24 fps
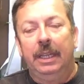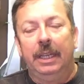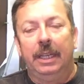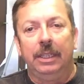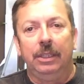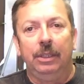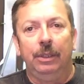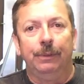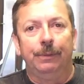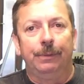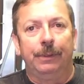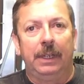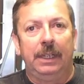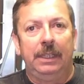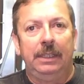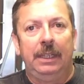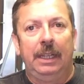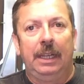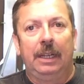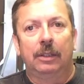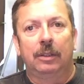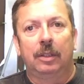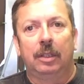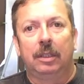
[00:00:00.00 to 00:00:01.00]
and you find
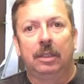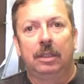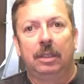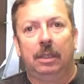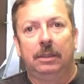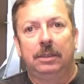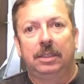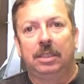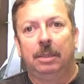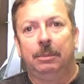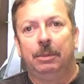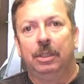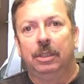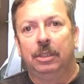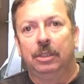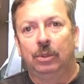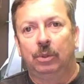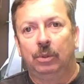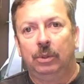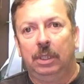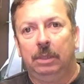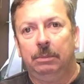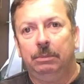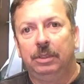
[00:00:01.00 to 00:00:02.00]
out that th some of
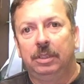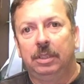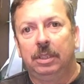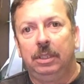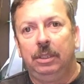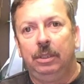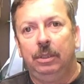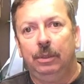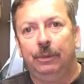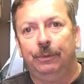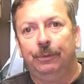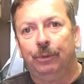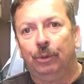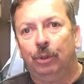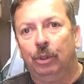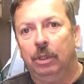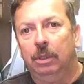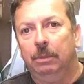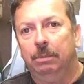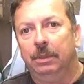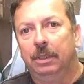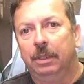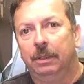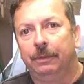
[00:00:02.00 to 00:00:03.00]
those ribs that you
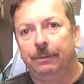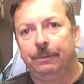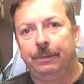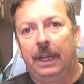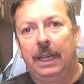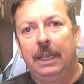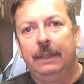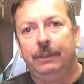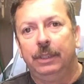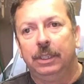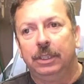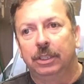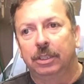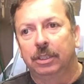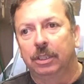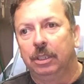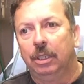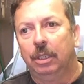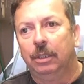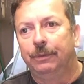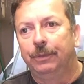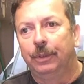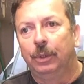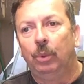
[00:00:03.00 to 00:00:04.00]
formed five years
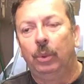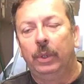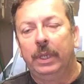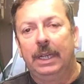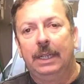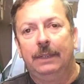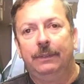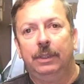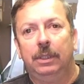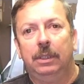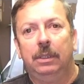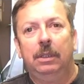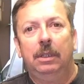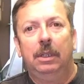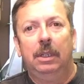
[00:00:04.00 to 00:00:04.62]
ago for whatever